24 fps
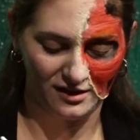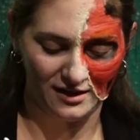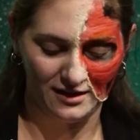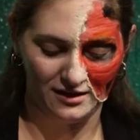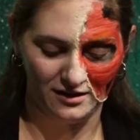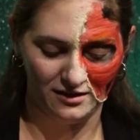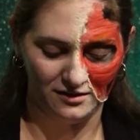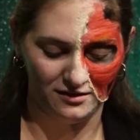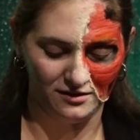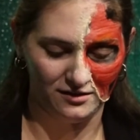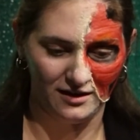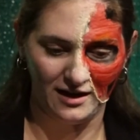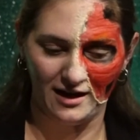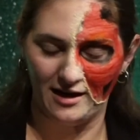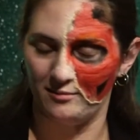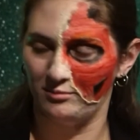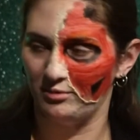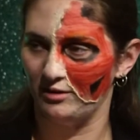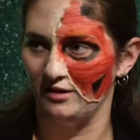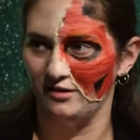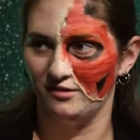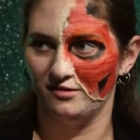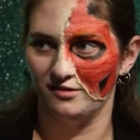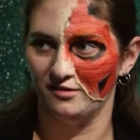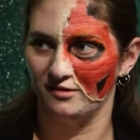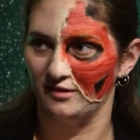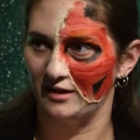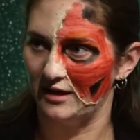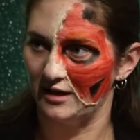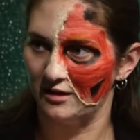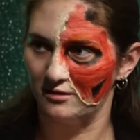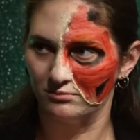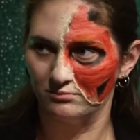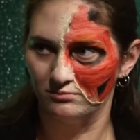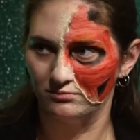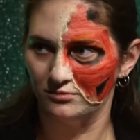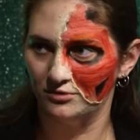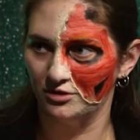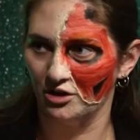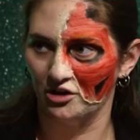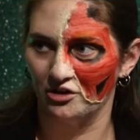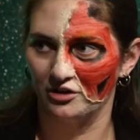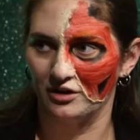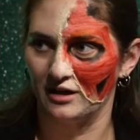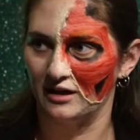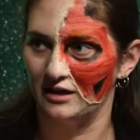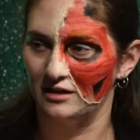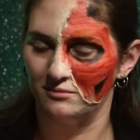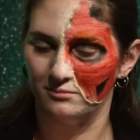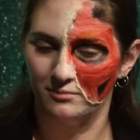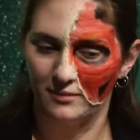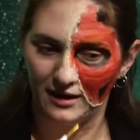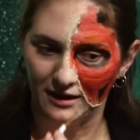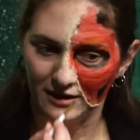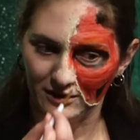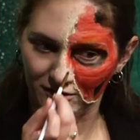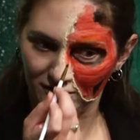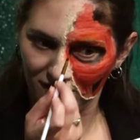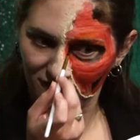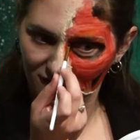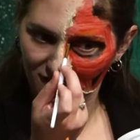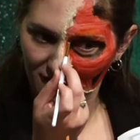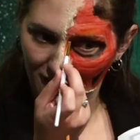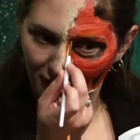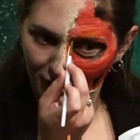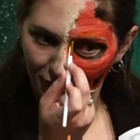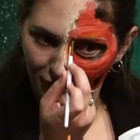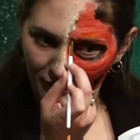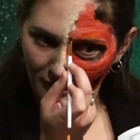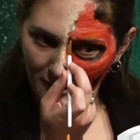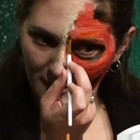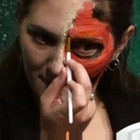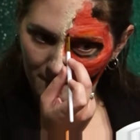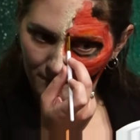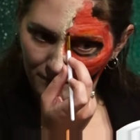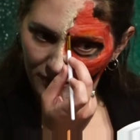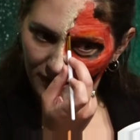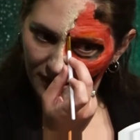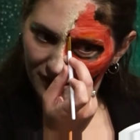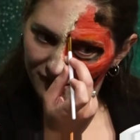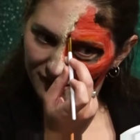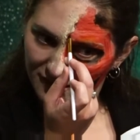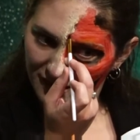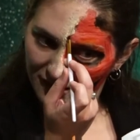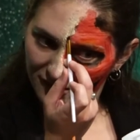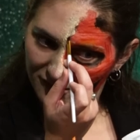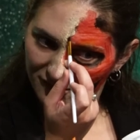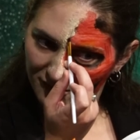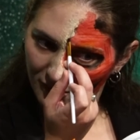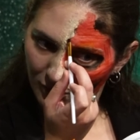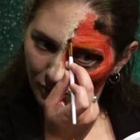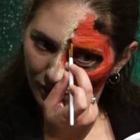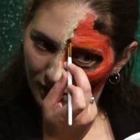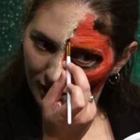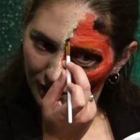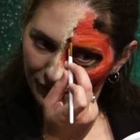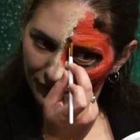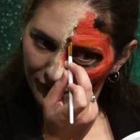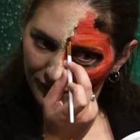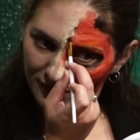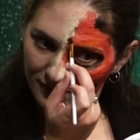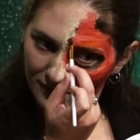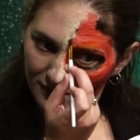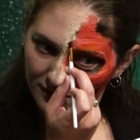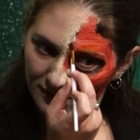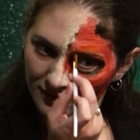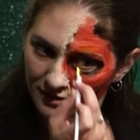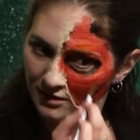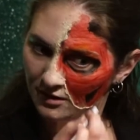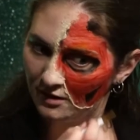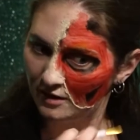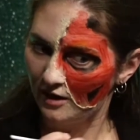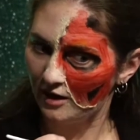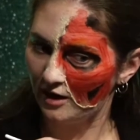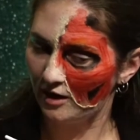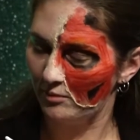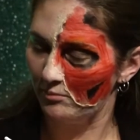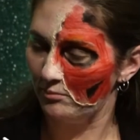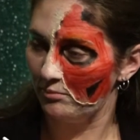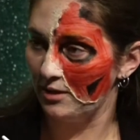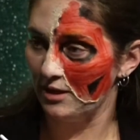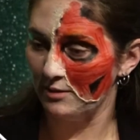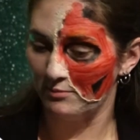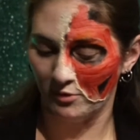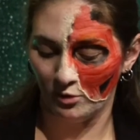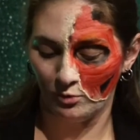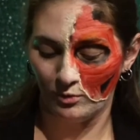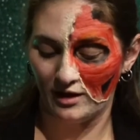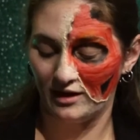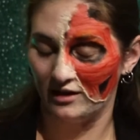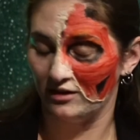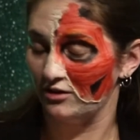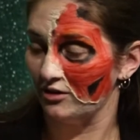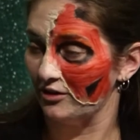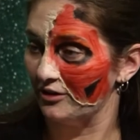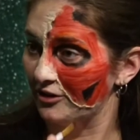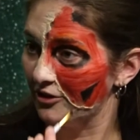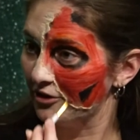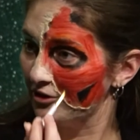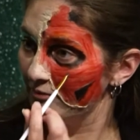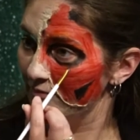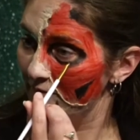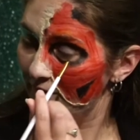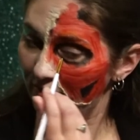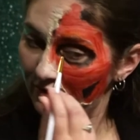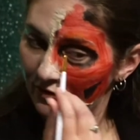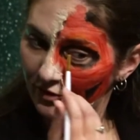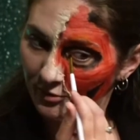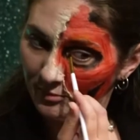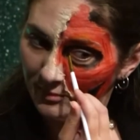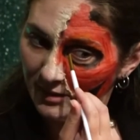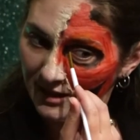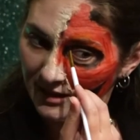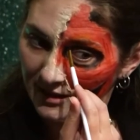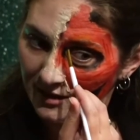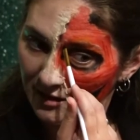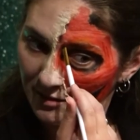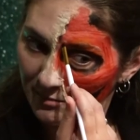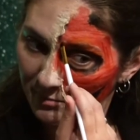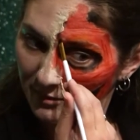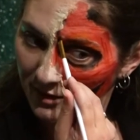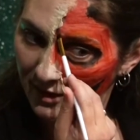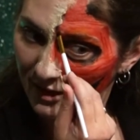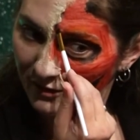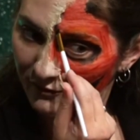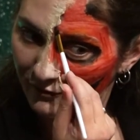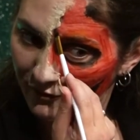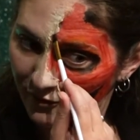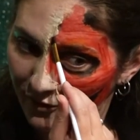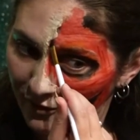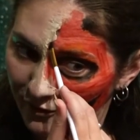and at places like Target and Meijer and stuff is that so often um, people want glitter in their makeup, and for